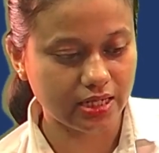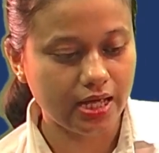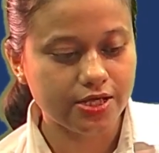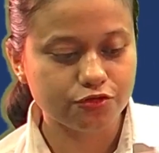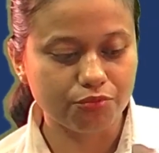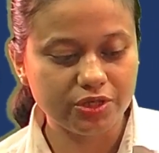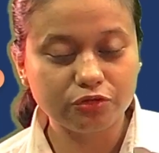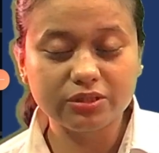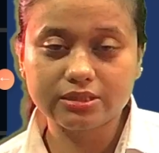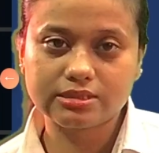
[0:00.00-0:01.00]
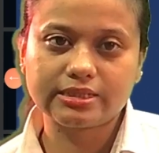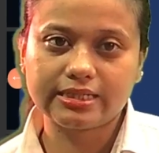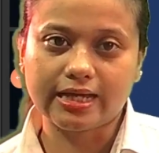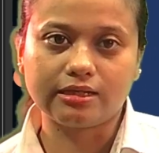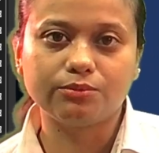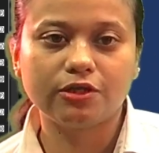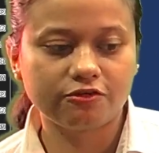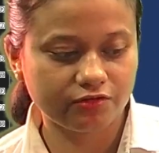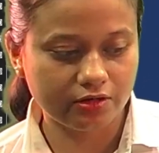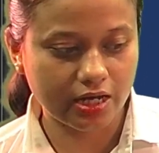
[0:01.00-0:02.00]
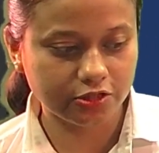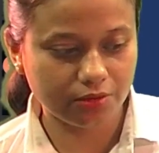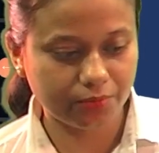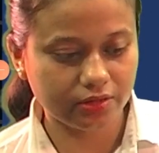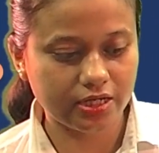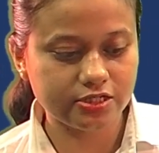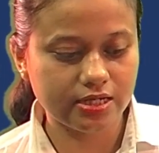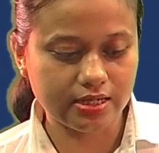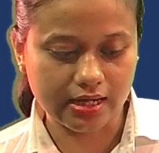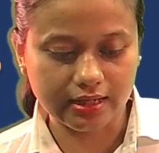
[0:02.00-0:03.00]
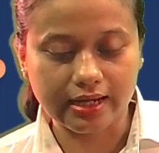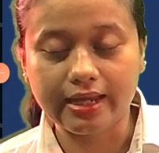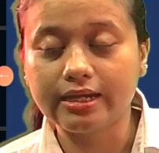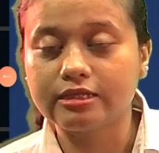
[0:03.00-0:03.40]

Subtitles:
So mithun is a state animal of Arunachal Pradesh and Nagaland.